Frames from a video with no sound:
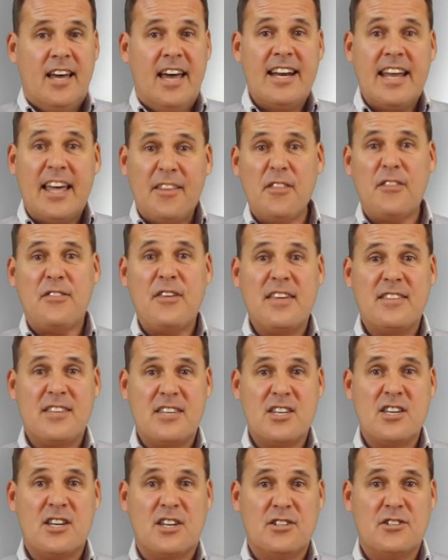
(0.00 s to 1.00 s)
Another thing that
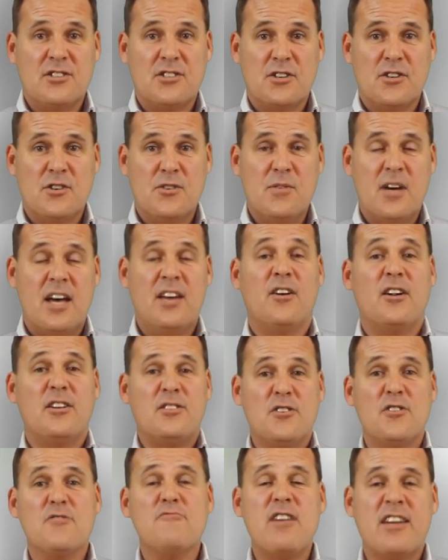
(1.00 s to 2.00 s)
you can do, and I
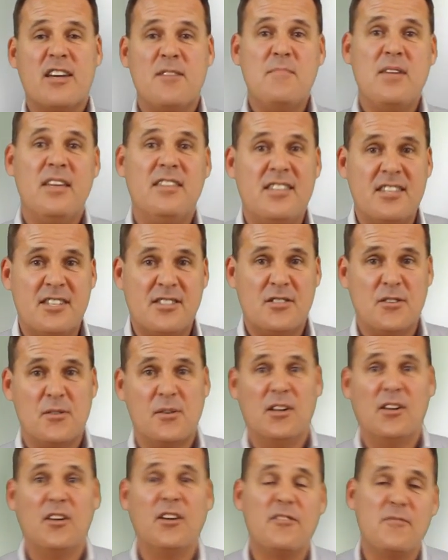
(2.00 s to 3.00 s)
do recommend this to
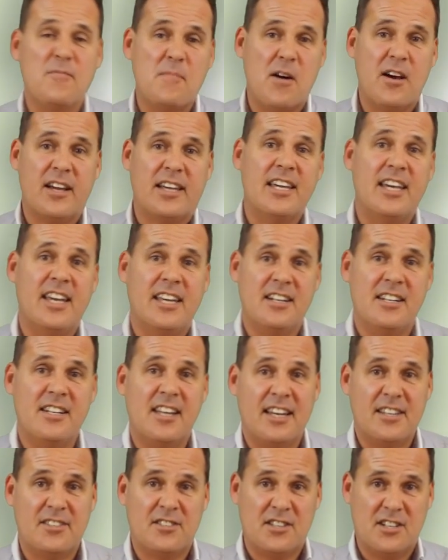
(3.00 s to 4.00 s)
a lot of my
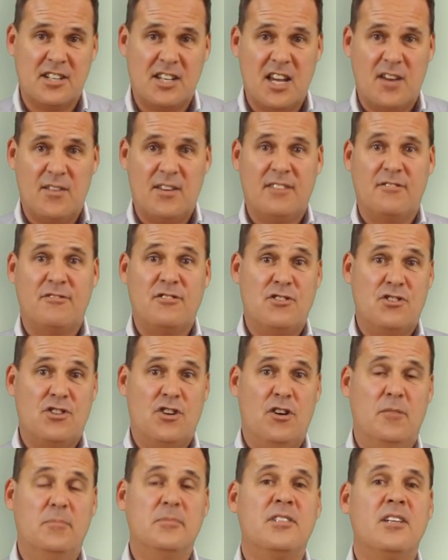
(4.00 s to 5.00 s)
candidates that are going for
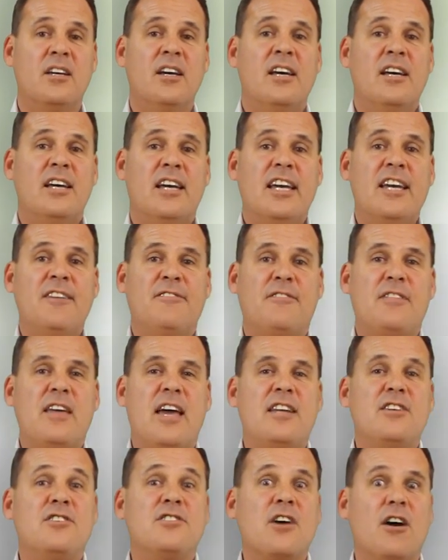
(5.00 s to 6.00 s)
jobs, if
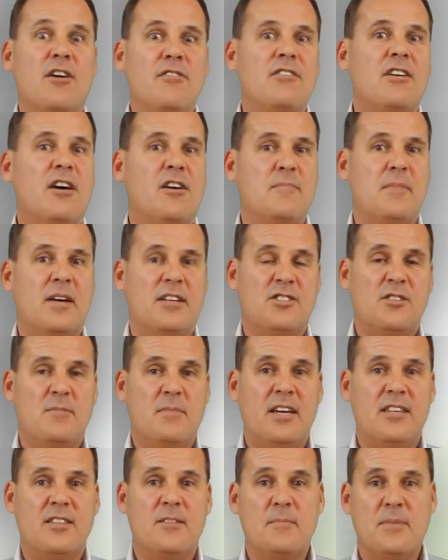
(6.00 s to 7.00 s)
they don't know much
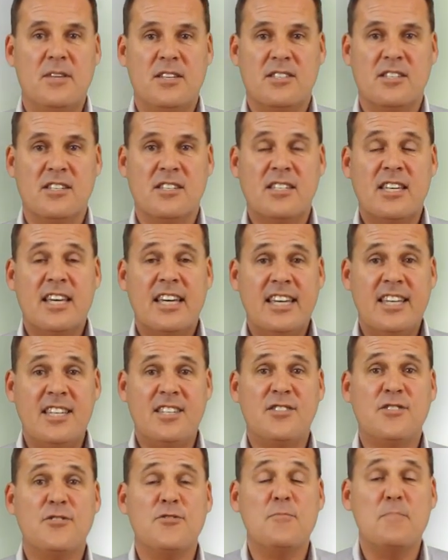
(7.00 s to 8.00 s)
about the business,
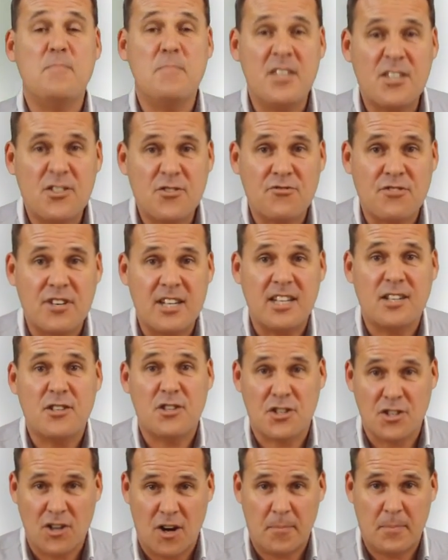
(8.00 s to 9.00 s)
is to mystery
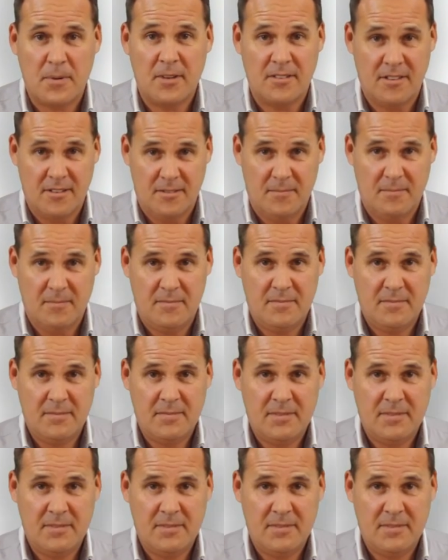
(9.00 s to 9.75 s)
shop them.